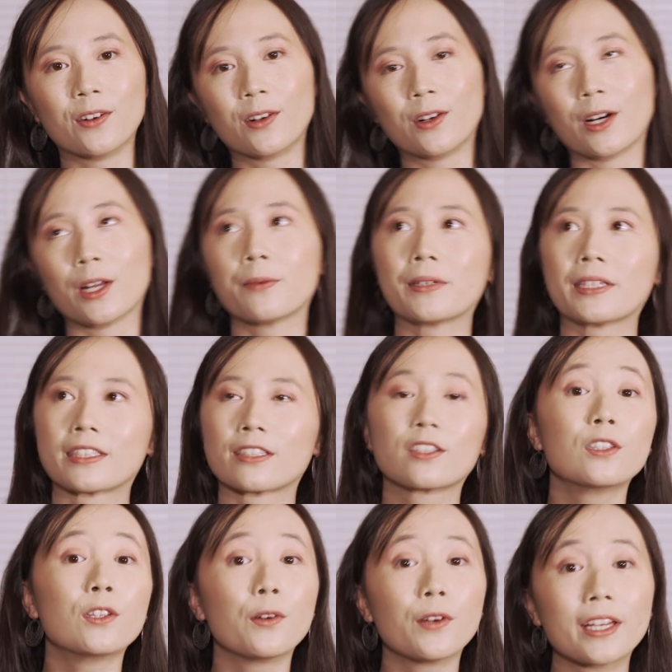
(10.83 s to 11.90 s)
or it was
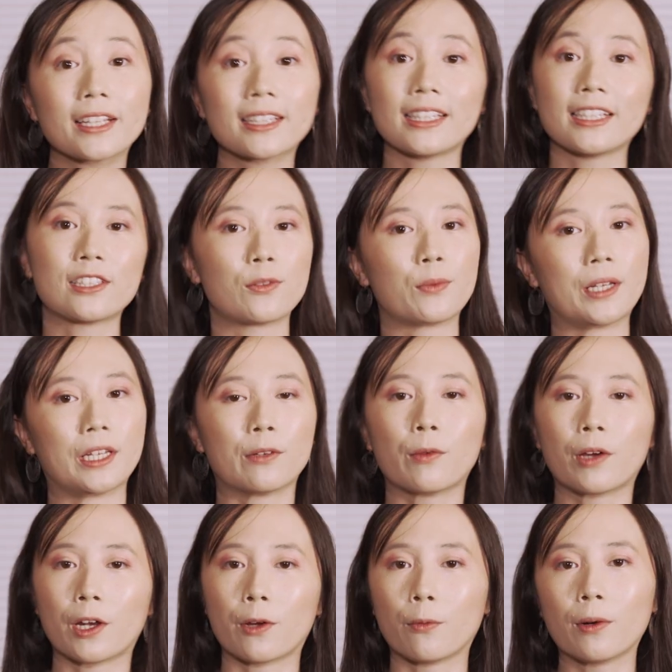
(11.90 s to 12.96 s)
cloyingly sweet
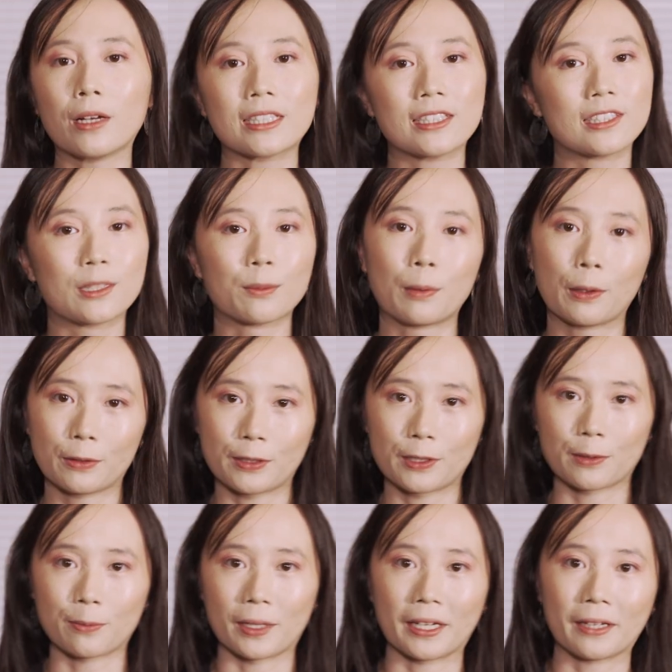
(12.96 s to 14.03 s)
when it wasn't supposed
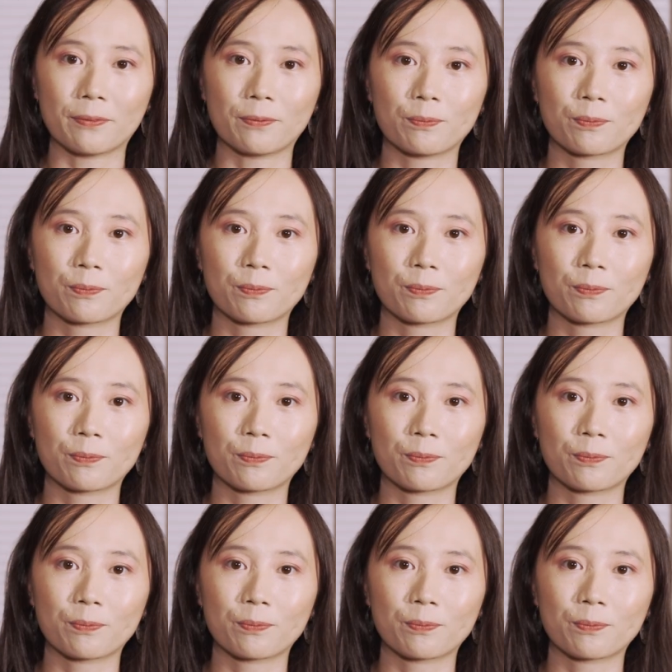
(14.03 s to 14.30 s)
to be?